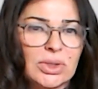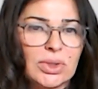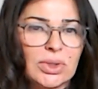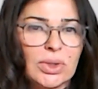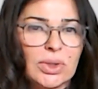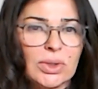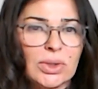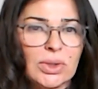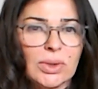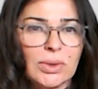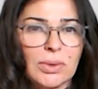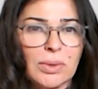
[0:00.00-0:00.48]
do
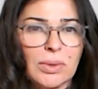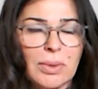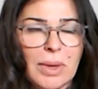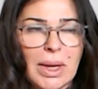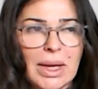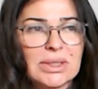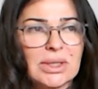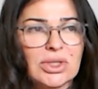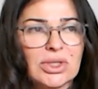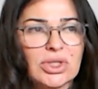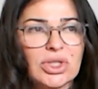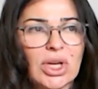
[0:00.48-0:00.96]
you
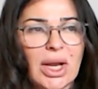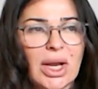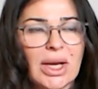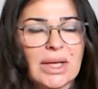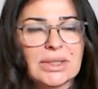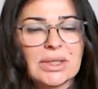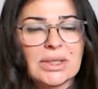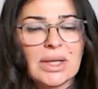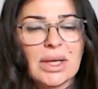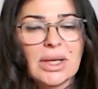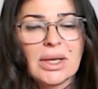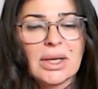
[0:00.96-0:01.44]

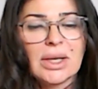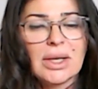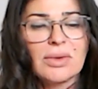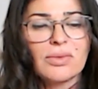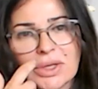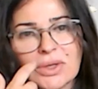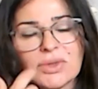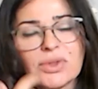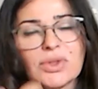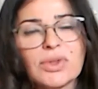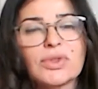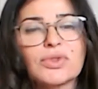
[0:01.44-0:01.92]
suggest
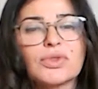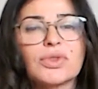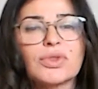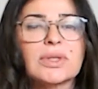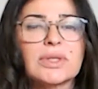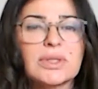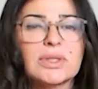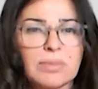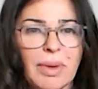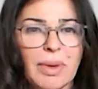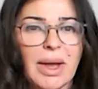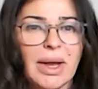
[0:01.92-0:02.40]
a neutral
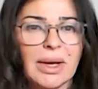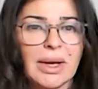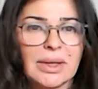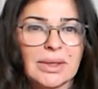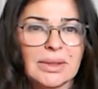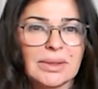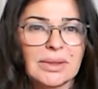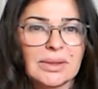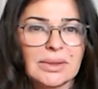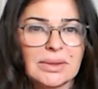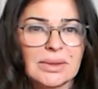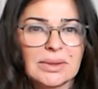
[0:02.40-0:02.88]

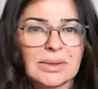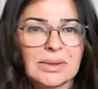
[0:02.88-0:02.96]
spine?